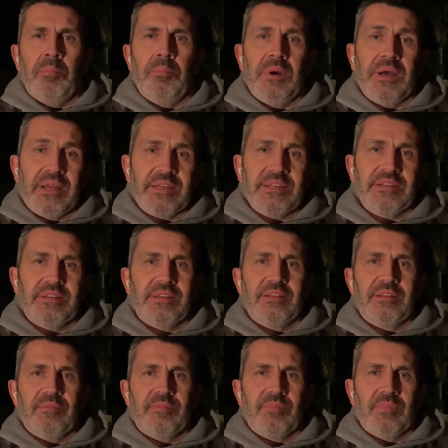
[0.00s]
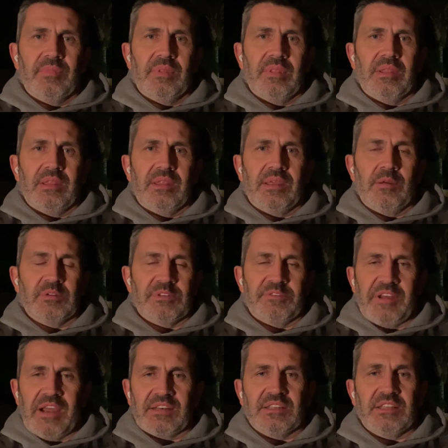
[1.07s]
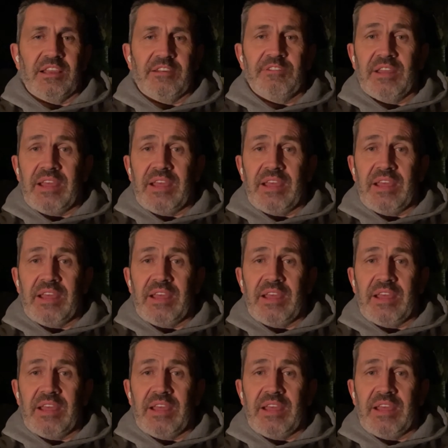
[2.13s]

but it was a fact of life.